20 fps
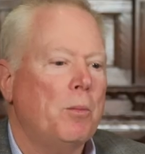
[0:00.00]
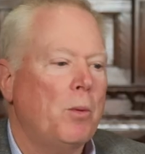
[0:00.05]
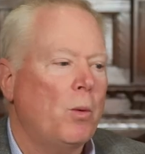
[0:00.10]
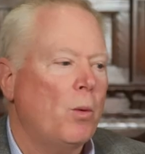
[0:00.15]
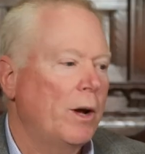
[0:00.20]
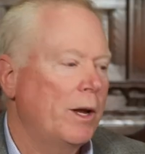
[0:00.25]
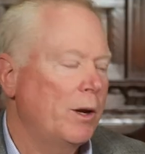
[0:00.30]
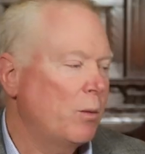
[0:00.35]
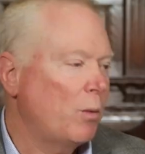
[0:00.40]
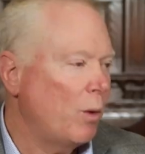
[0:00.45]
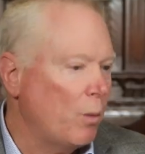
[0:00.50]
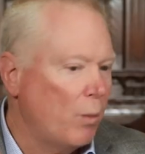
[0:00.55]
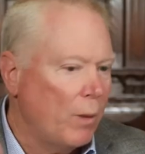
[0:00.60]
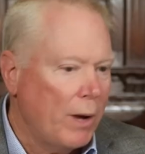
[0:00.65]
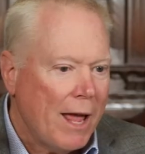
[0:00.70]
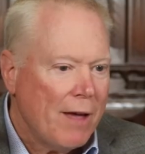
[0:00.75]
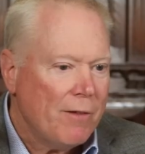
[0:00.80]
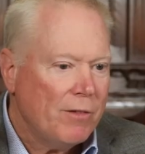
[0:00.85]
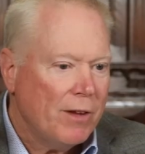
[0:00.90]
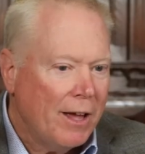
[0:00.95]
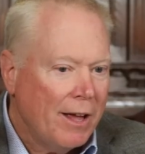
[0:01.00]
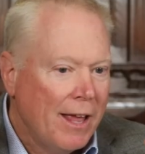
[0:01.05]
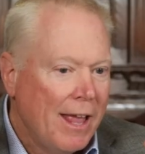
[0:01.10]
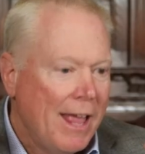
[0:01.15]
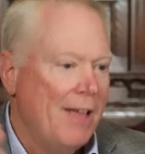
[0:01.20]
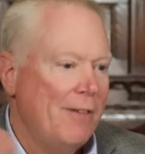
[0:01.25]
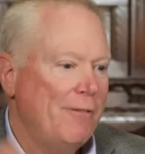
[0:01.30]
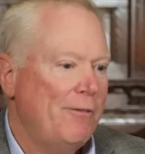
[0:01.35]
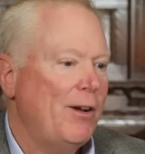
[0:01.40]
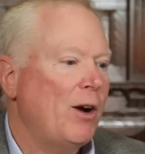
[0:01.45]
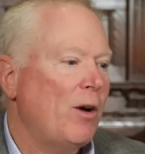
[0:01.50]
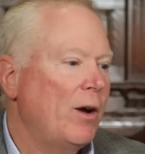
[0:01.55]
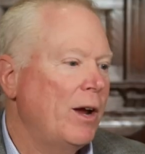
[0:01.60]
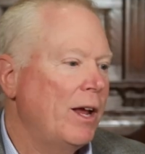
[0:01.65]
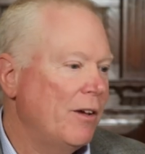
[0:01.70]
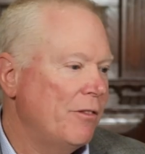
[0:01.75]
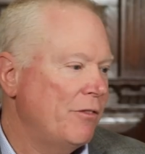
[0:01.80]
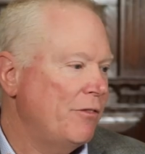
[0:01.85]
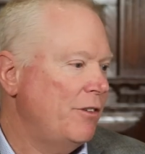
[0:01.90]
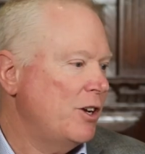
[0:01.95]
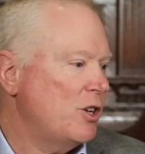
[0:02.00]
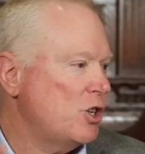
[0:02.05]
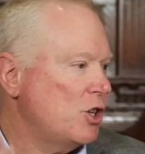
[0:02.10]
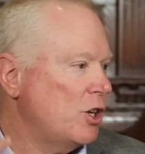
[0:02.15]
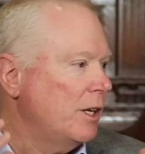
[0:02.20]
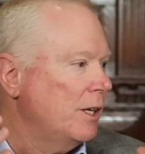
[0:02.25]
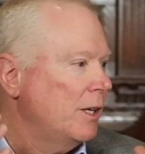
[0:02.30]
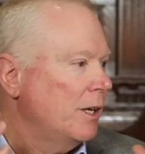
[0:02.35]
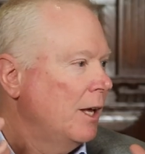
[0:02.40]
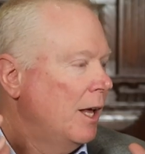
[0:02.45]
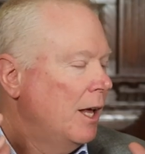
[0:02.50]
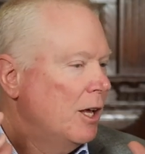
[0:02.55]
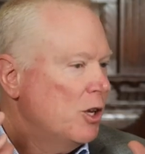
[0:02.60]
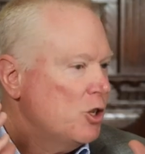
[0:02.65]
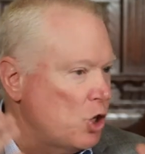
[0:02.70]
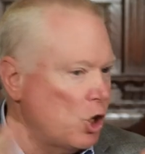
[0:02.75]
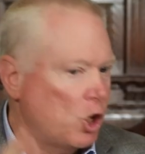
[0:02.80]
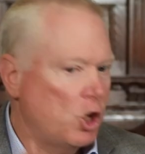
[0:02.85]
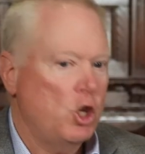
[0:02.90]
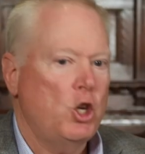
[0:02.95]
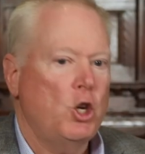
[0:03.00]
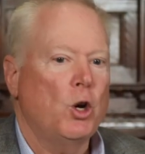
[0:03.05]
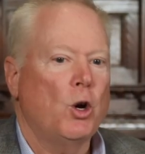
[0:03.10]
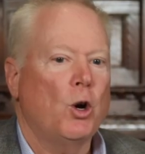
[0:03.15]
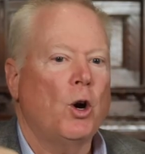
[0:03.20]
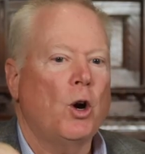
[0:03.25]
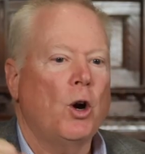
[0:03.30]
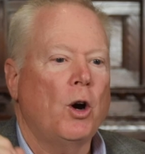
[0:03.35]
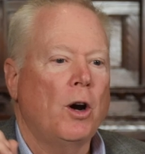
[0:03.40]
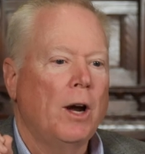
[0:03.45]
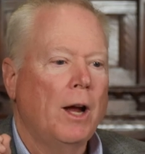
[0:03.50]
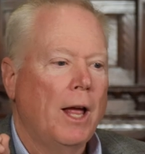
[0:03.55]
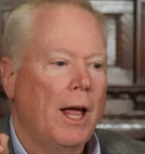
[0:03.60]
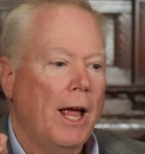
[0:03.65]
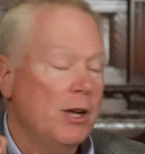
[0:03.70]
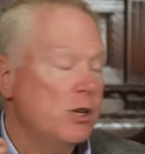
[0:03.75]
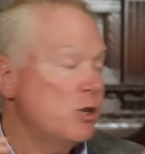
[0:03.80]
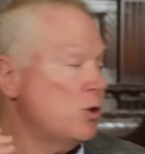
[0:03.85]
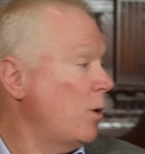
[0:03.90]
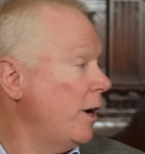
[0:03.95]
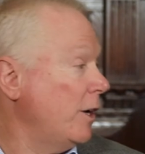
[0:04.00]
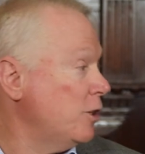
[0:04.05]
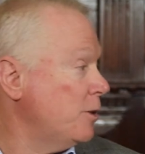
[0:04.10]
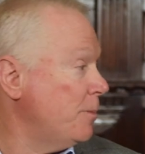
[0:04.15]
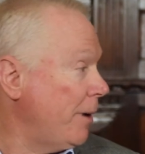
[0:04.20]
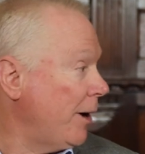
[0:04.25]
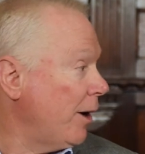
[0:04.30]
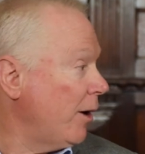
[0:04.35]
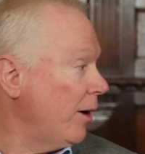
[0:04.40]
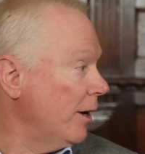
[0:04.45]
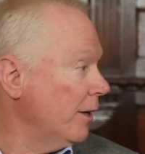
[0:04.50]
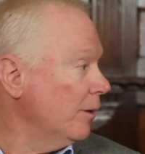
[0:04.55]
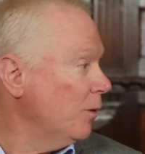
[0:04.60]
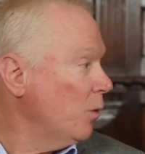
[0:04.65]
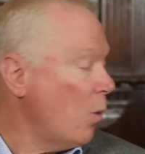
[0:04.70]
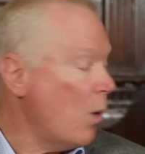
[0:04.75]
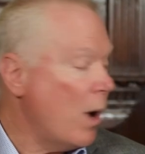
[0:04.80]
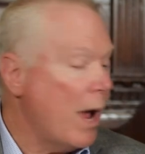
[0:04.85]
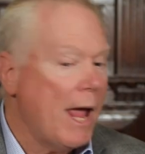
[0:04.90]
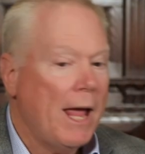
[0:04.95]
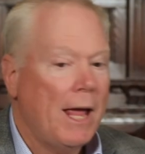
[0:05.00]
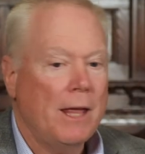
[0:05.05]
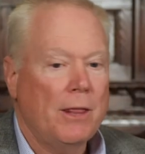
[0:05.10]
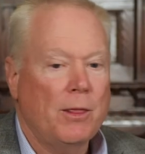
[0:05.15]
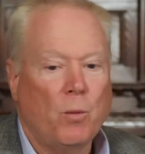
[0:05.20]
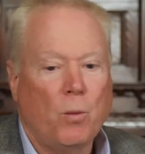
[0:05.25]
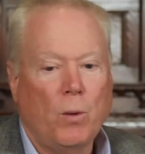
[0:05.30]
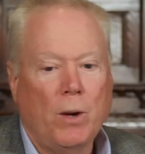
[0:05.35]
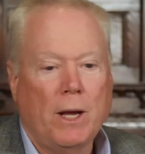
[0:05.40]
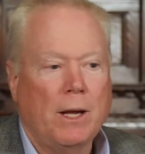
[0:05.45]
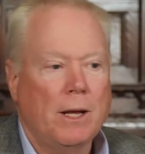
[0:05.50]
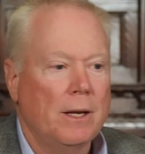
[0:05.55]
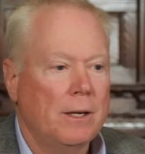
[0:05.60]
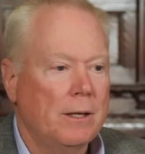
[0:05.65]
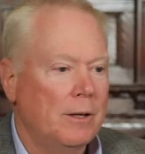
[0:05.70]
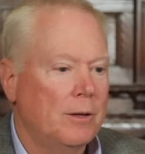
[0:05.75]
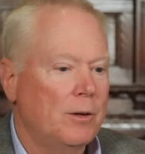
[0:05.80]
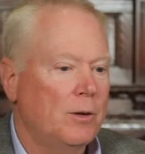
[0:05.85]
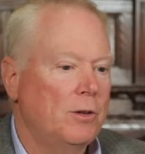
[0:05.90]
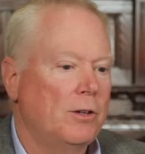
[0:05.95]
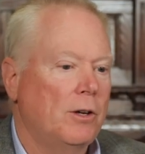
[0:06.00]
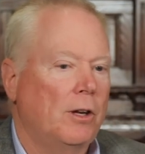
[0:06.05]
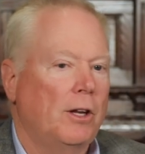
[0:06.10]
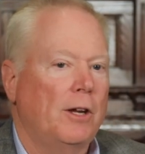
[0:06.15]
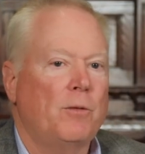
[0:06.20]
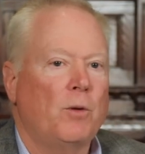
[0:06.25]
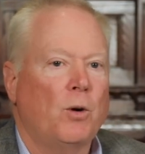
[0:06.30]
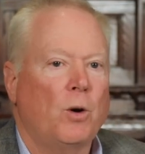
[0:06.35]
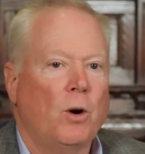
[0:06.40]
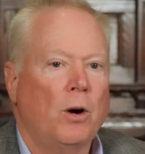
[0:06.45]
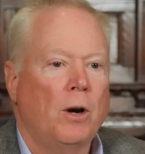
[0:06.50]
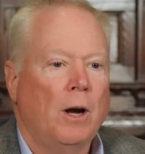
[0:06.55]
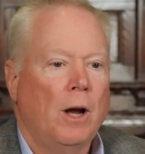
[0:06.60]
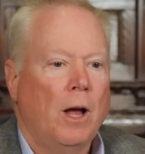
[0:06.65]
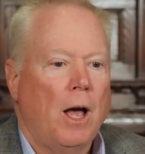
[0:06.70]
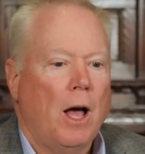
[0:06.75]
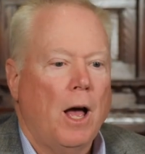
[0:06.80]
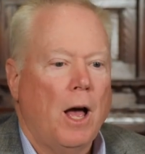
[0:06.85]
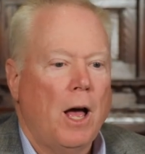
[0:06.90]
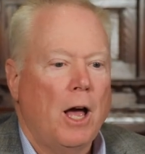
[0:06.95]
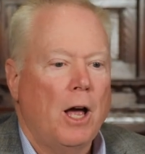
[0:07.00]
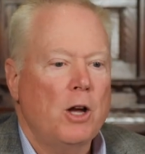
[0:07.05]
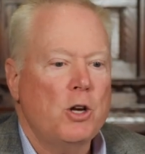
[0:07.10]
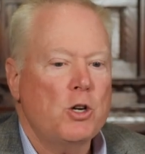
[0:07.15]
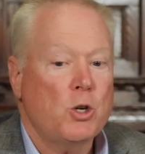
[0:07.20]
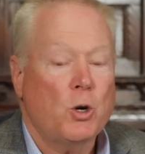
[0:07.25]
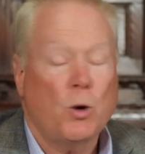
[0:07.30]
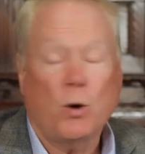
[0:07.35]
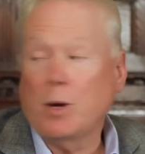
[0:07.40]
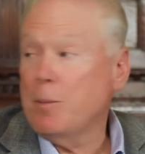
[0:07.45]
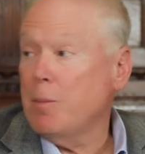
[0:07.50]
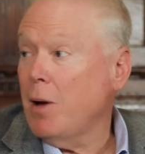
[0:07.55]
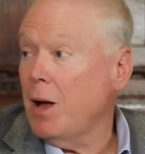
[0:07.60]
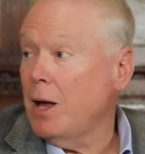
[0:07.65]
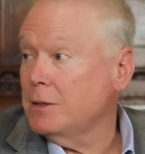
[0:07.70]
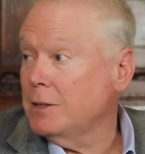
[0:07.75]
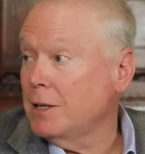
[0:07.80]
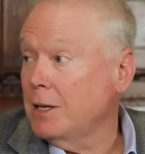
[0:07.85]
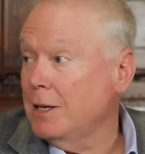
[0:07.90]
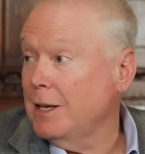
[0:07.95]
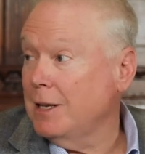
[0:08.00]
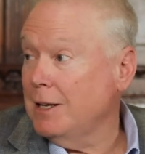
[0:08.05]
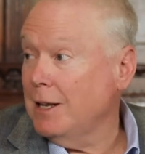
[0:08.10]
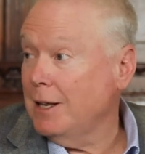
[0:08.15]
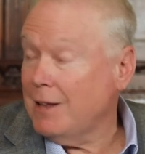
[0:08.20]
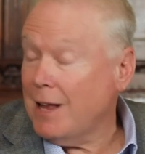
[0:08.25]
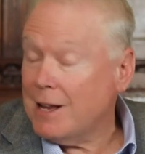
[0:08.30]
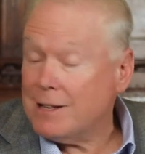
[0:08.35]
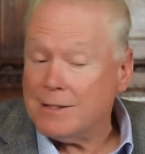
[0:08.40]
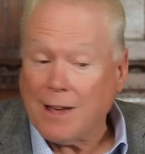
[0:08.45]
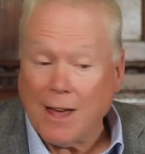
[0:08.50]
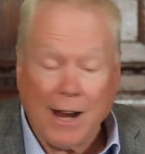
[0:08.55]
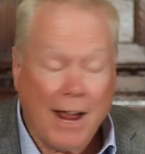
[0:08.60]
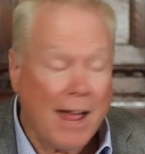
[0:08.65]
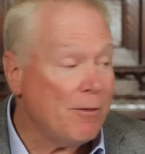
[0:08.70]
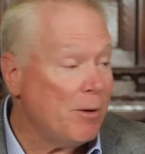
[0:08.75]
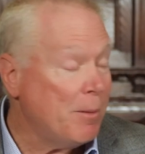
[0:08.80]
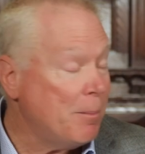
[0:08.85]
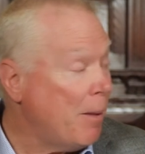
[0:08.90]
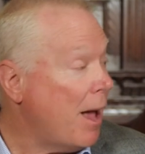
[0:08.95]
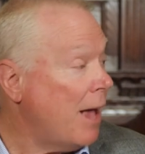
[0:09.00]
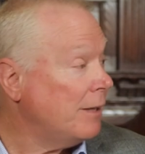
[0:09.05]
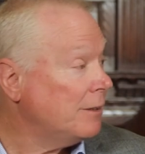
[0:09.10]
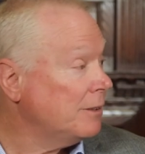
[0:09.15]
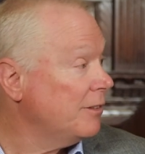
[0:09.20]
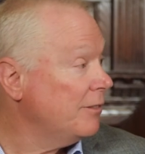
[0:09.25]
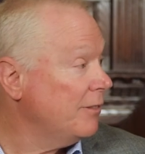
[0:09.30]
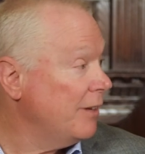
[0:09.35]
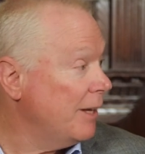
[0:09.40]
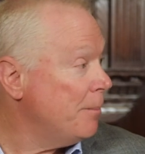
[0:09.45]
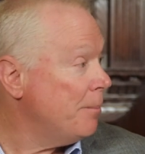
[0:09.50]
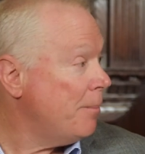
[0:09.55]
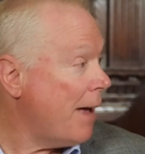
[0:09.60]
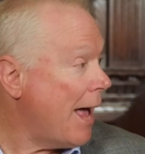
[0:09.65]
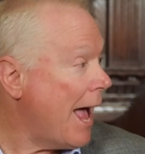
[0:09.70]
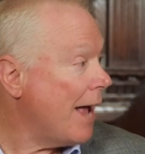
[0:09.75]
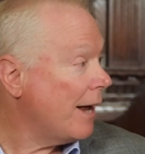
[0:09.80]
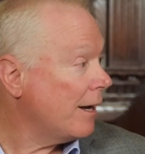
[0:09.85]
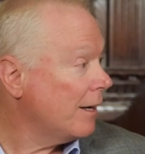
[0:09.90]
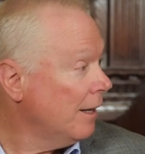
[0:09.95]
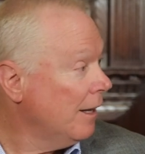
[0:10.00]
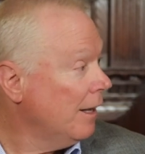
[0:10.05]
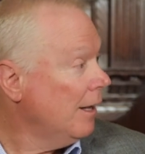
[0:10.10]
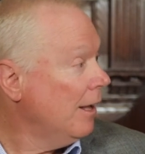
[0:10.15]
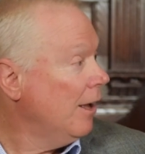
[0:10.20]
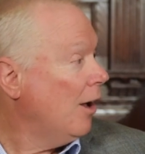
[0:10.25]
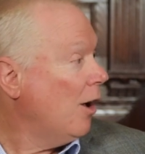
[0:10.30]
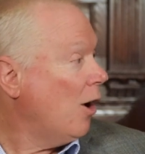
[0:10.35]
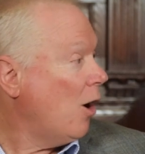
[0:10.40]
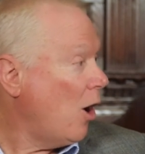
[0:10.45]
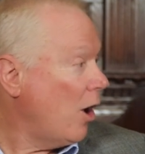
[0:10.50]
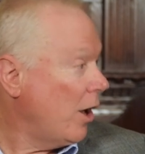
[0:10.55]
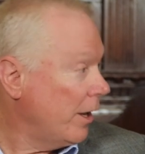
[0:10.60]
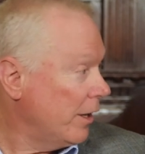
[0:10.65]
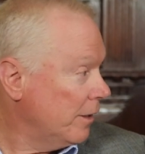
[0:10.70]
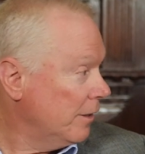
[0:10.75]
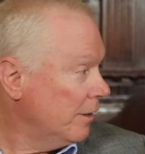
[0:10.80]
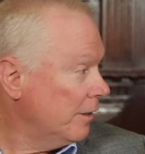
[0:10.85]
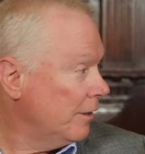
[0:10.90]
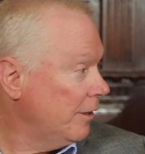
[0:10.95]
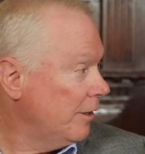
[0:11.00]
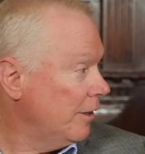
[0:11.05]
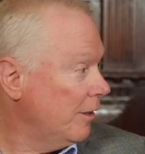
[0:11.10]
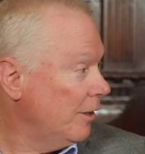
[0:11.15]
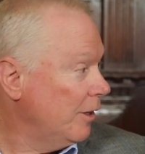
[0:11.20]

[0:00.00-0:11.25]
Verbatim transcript: a point where we have a very efficient, secure, and transparent way that we can deliver uh, surety bonds. And, and that's going to have a positive impact on